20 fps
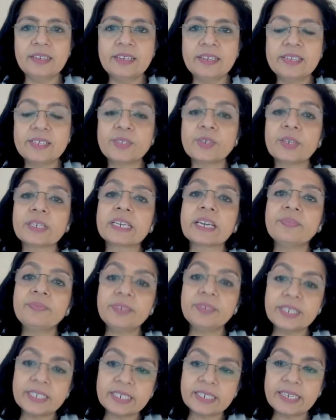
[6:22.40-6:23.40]
So
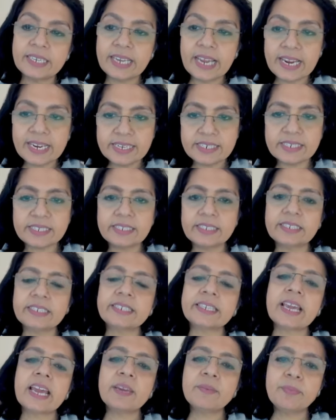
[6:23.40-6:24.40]
kefir grains,
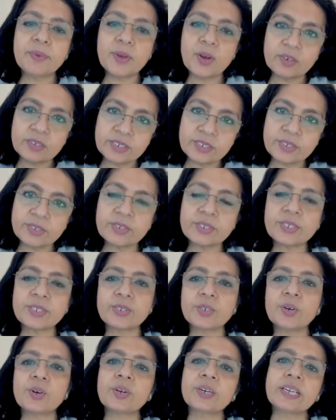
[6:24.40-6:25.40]
it can be also
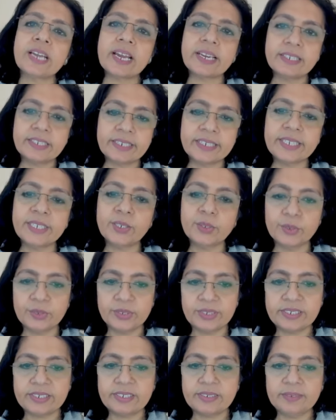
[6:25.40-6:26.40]
stored and
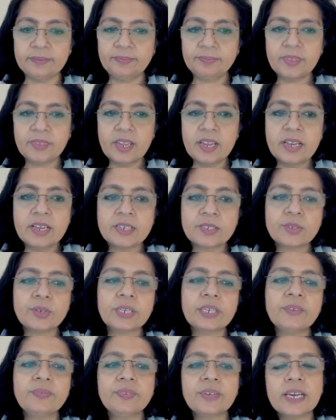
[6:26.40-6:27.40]
reused. So
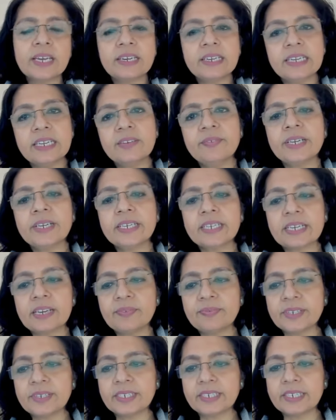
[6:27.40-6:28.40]
if you are leaving
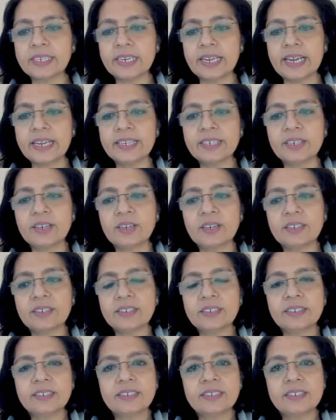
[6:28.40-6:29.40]
kefir grain
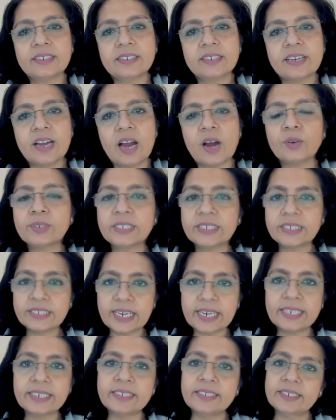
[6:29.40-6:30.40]

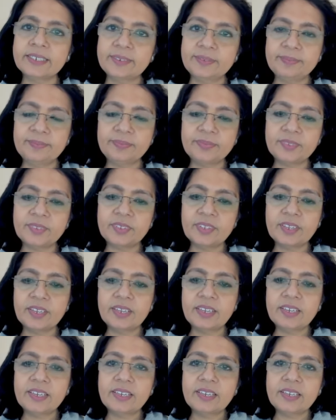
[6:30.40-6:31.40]
outside
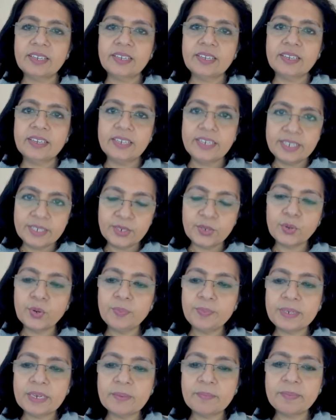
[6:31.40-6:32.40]
in
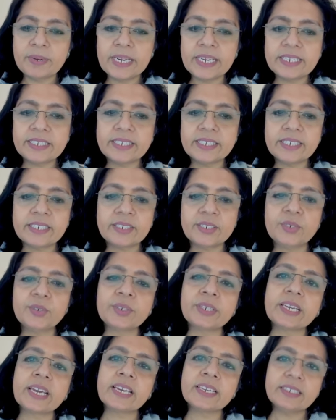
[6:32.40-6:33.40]
room temperature, you
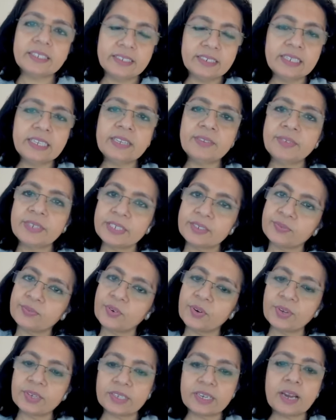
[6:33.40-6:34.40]
can leave it
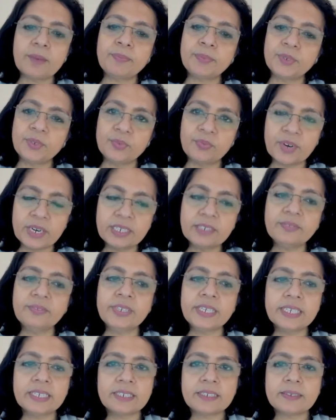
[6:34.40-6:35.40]
for up to 1
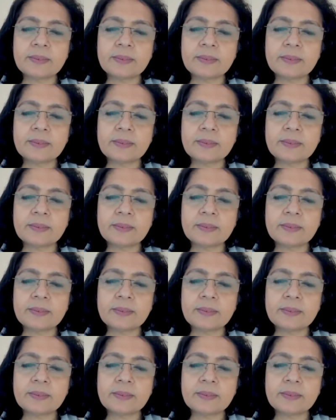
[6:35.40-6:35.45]
week.